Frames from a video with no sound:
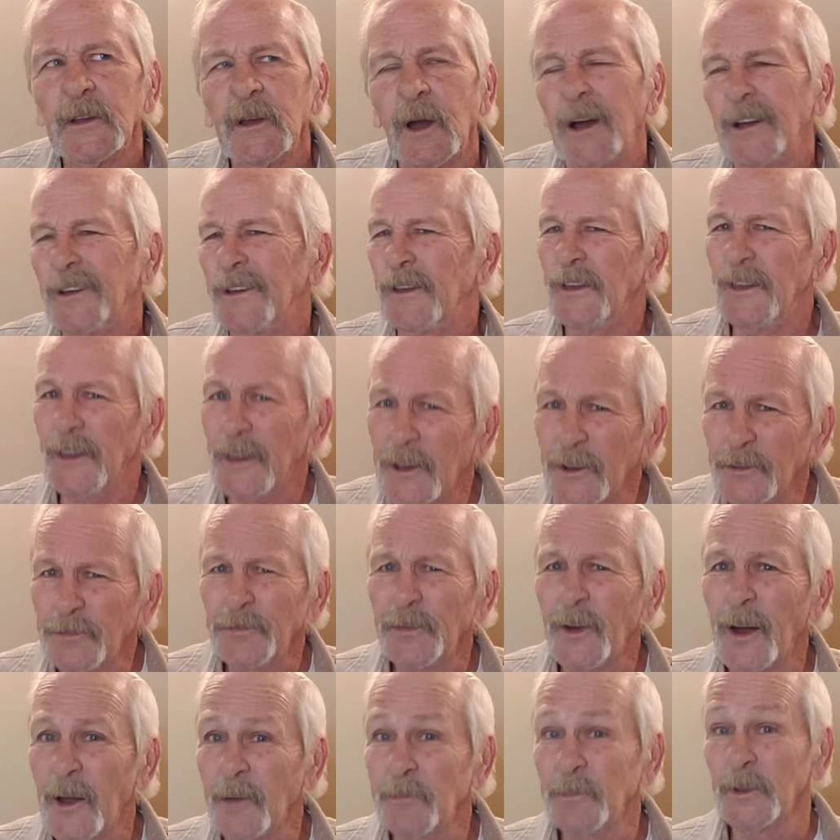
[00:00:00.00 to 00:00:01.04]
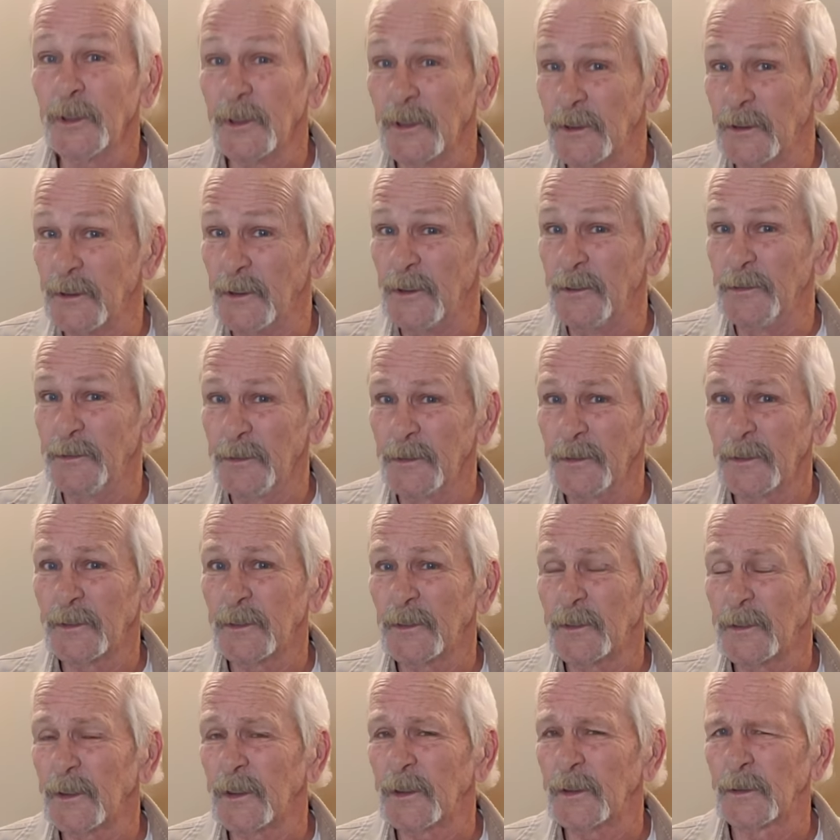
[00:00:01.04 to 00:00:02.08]
Uh, if I believe
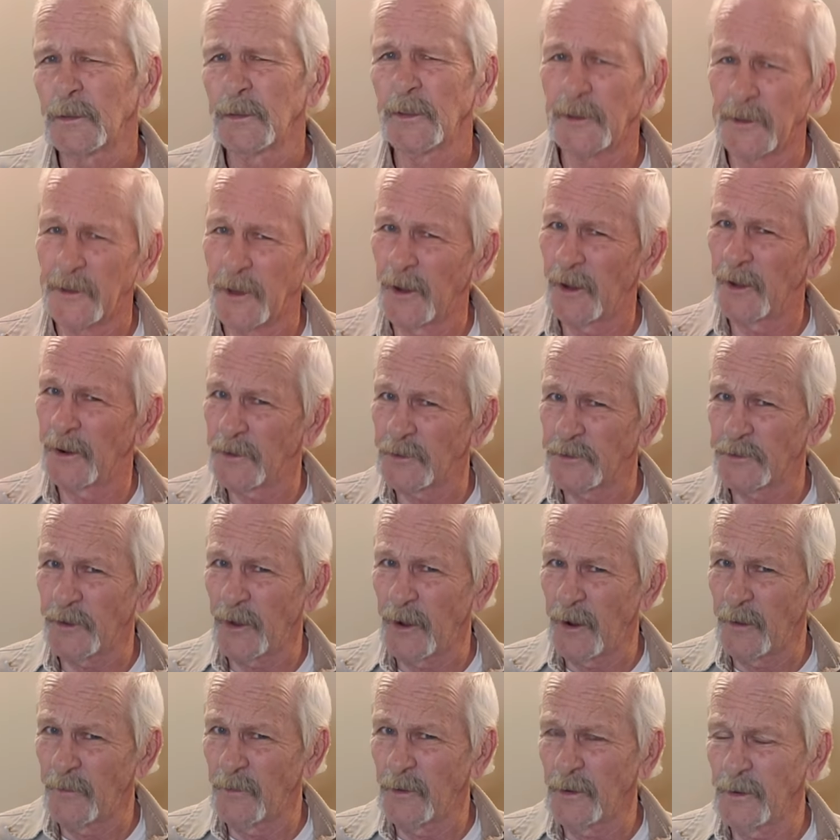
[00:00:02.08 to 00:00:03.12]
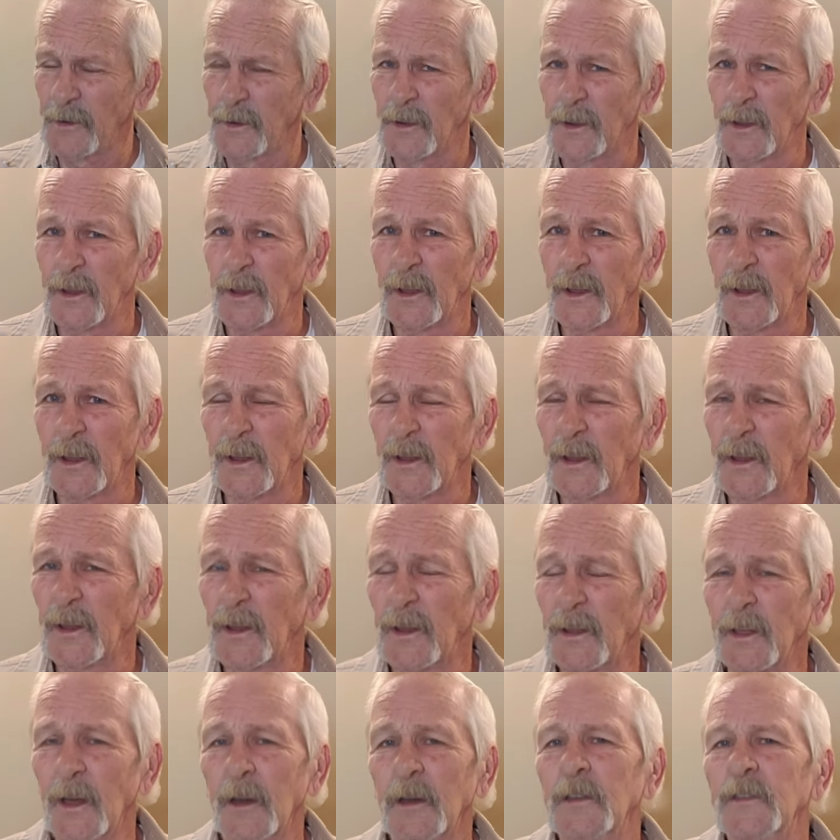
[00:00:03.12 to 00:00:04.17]
that God is sovereign,
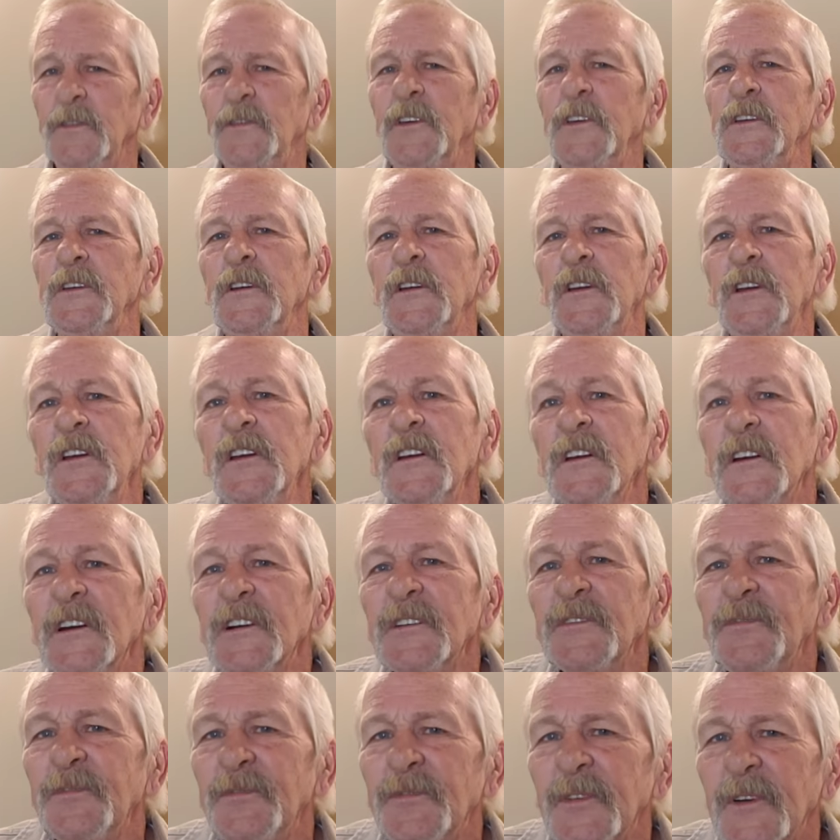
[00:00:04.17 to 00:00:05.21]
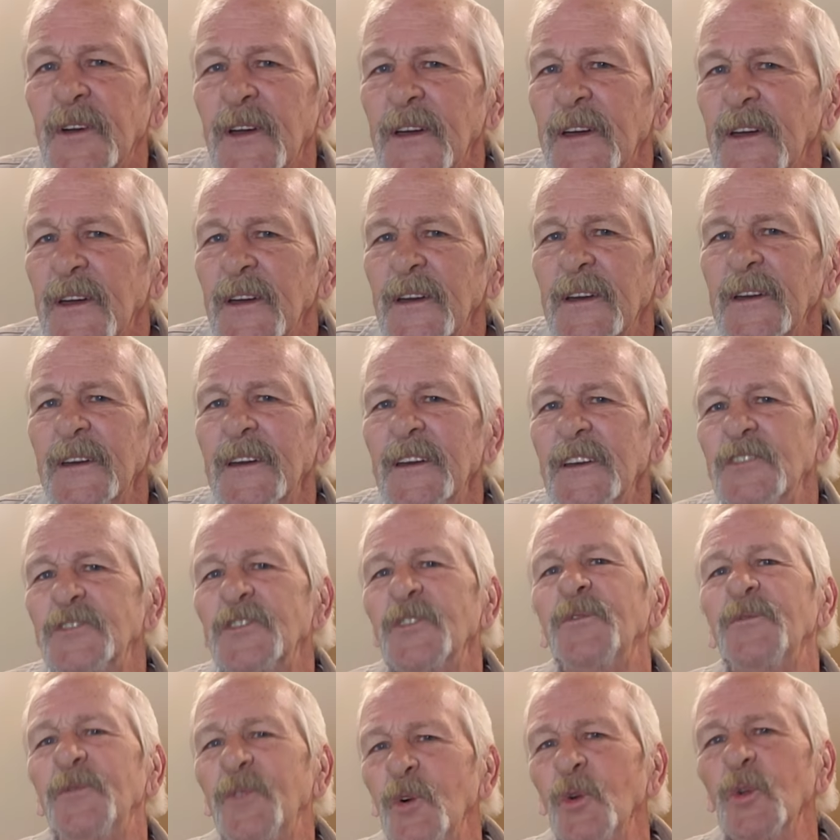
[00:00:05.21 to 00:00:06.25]
that the if is
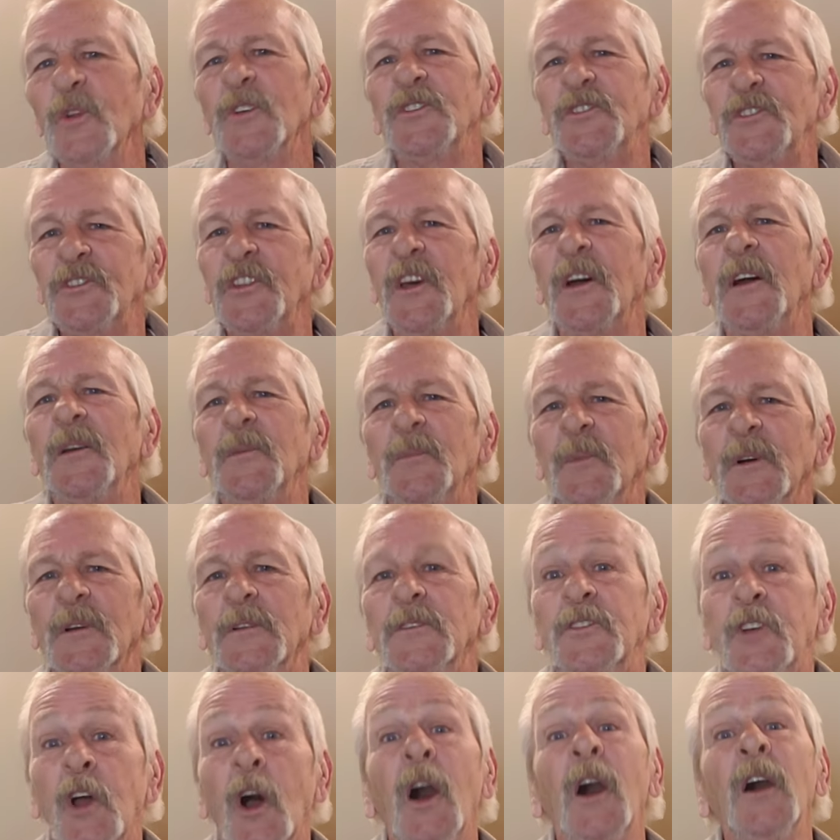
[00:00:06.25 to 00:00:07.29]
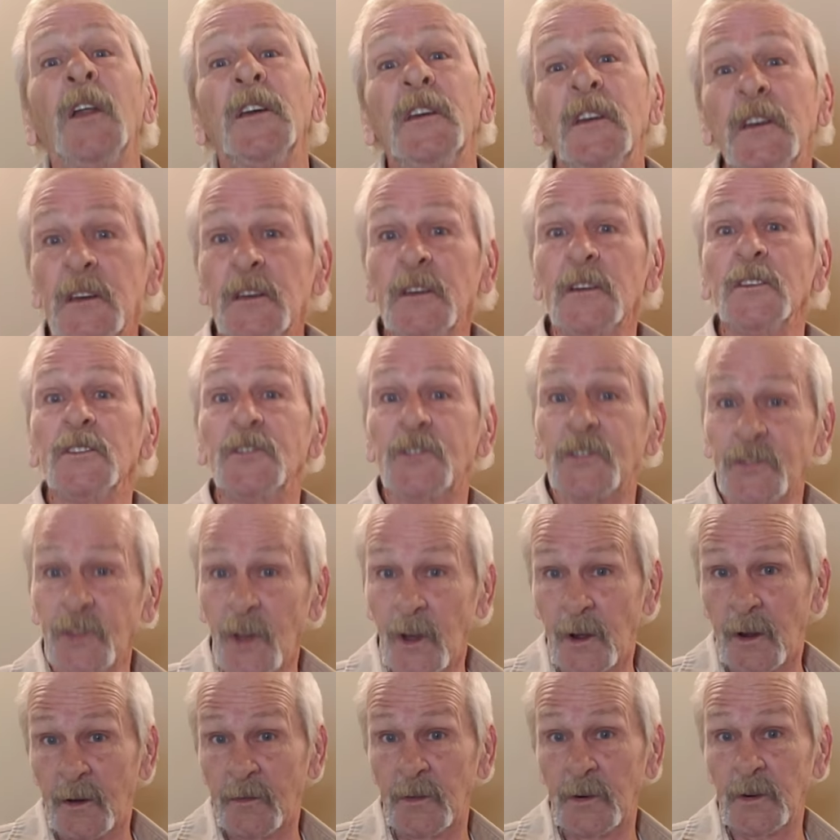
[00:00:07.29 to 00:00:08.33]
a foolish statement. God is
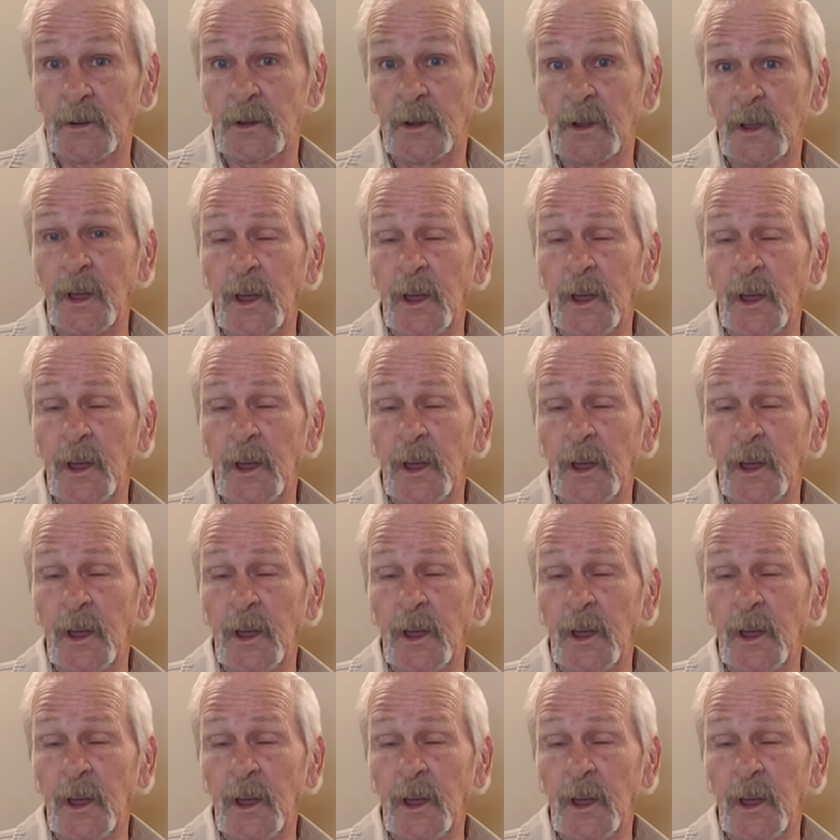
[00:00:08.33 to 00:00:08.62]
sovereign.